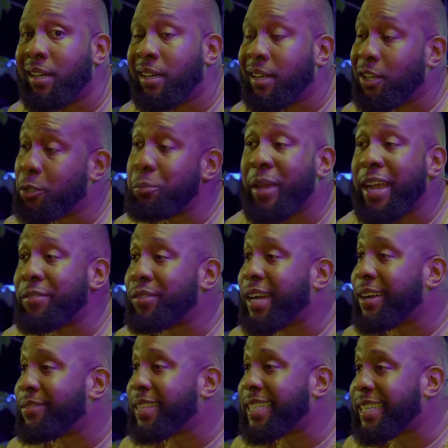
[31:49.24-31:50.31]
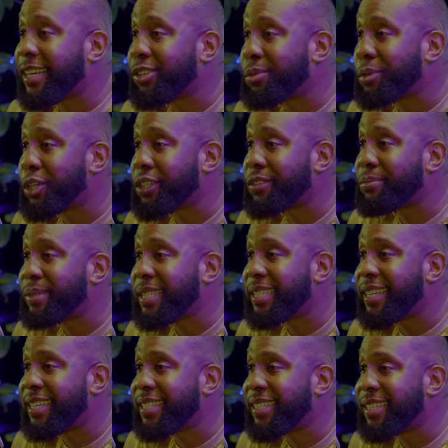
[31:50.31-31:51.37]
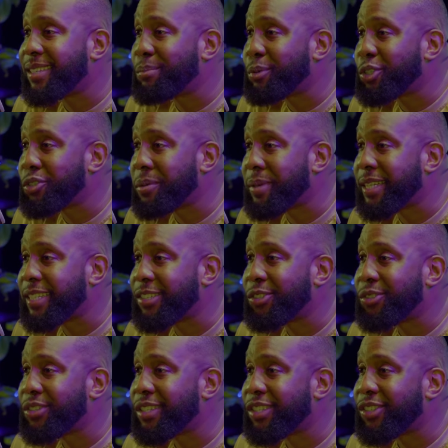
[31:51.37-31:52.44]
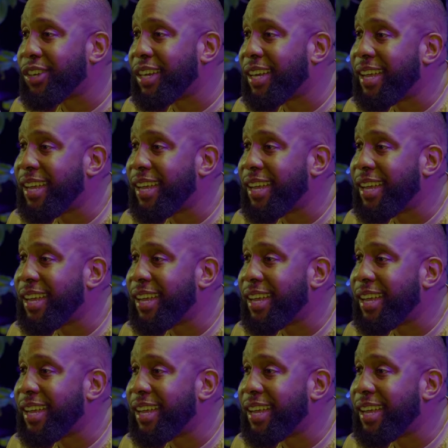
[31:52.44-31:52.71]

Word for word: Because me, I even have things I do because of PTSD, post traumatic disorder.